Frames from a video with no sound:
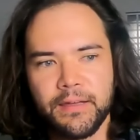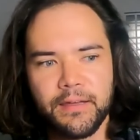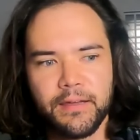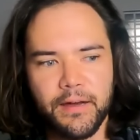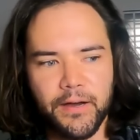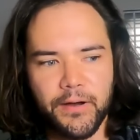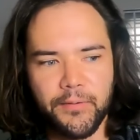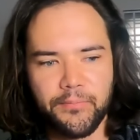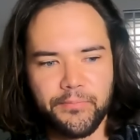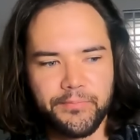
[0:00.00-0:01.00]

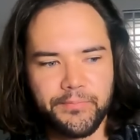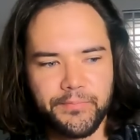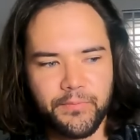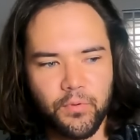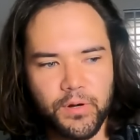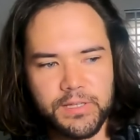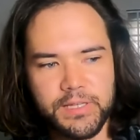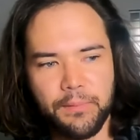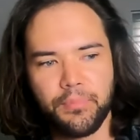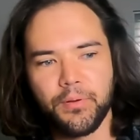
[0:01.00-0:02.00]
um, where does
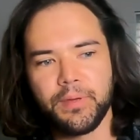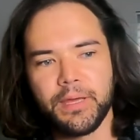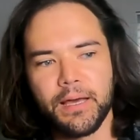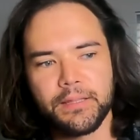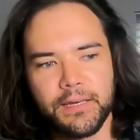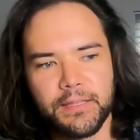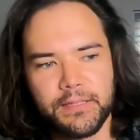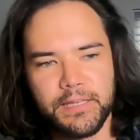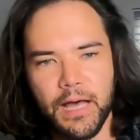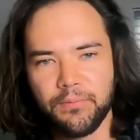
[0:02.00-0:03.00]
that put me at like the
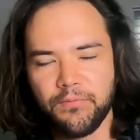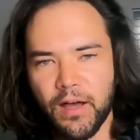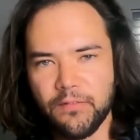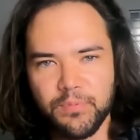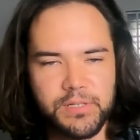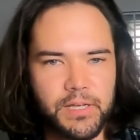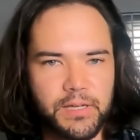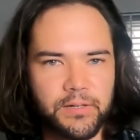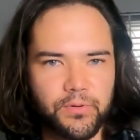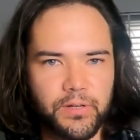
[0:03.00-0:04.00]
top
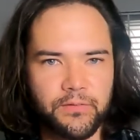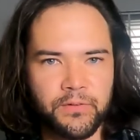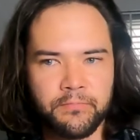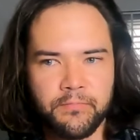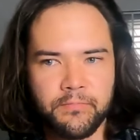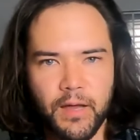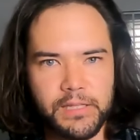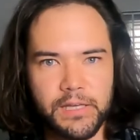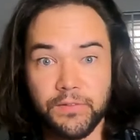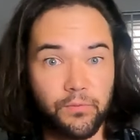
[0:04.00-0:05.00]
5% or whatever? I
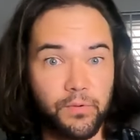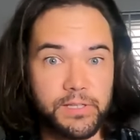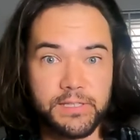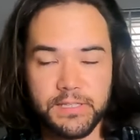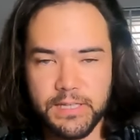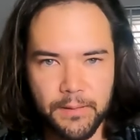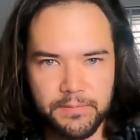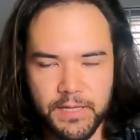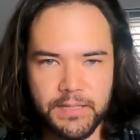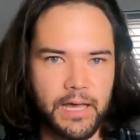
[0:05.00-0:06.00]
definitely wasn't the top
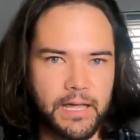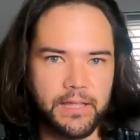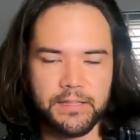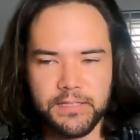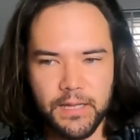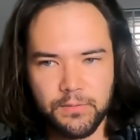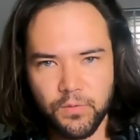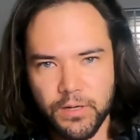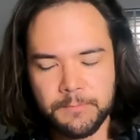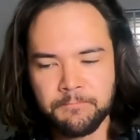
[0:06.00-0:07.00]
10, not, not the top
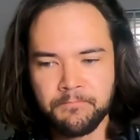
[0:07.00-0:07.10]
20.